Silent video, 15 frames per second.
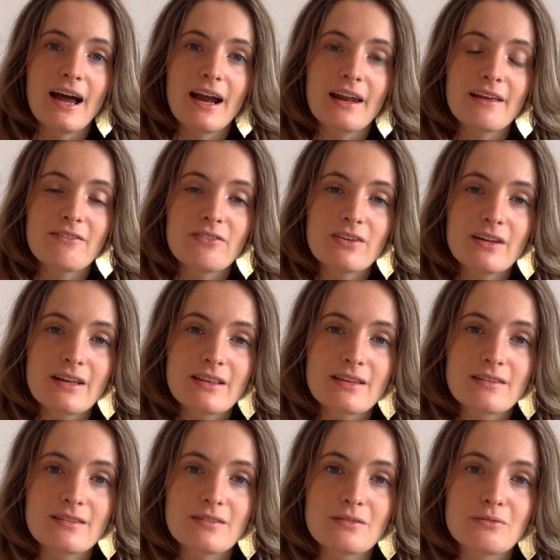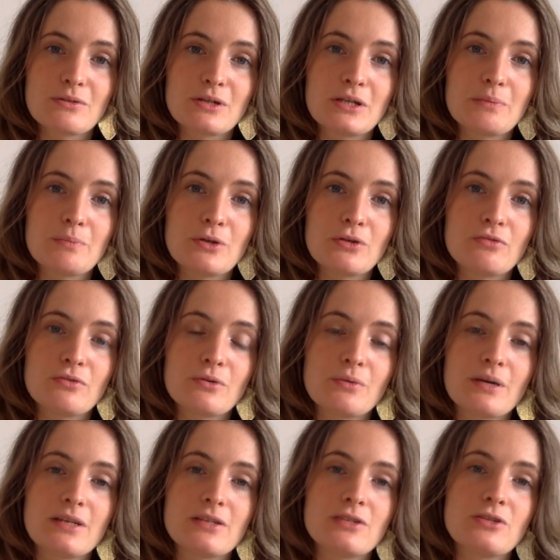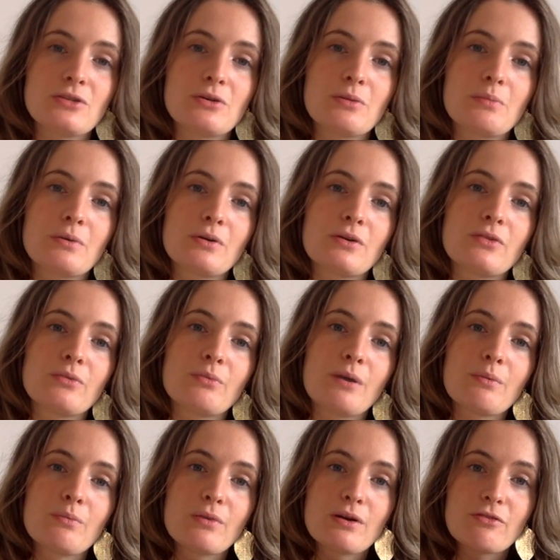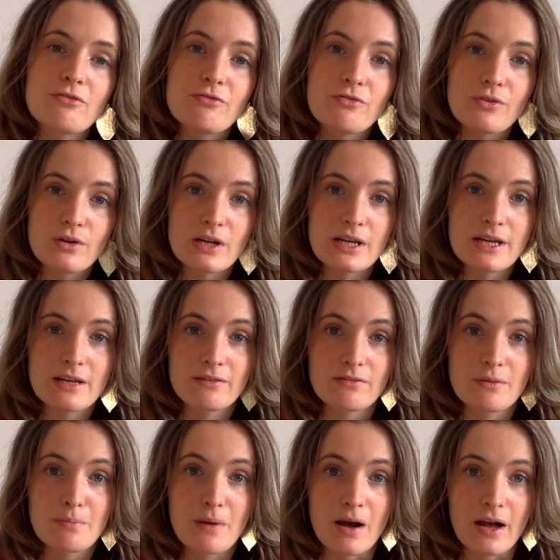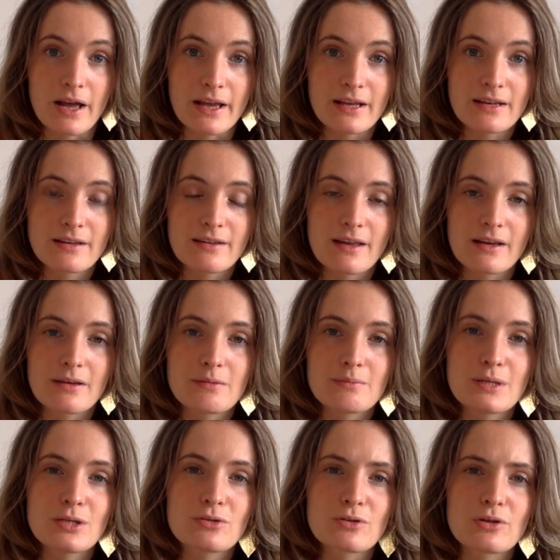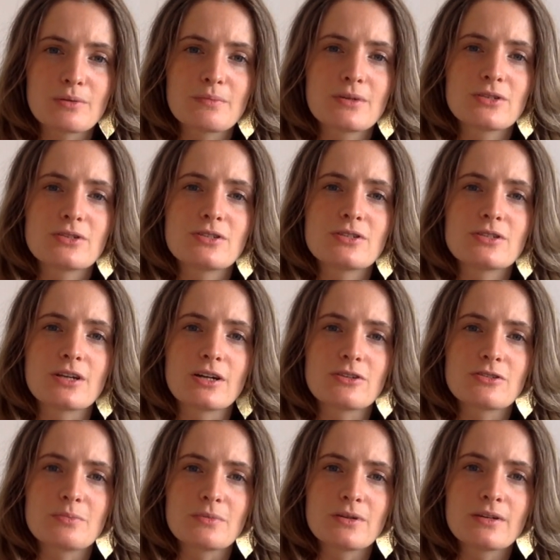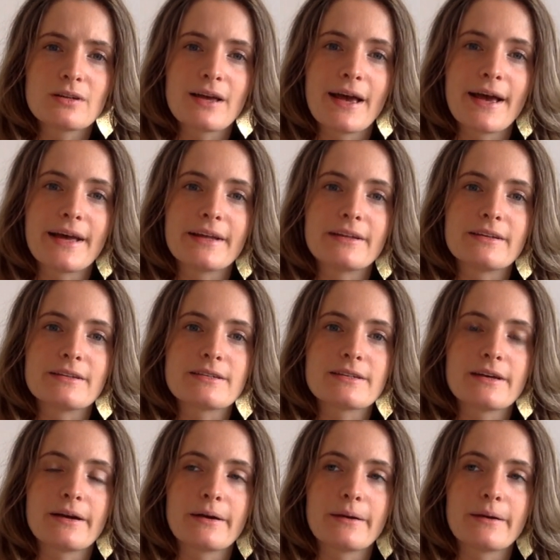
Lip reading: And I feel like this is a really beautiful way to do it, because when we're fully in the mind, there can be so much judgment and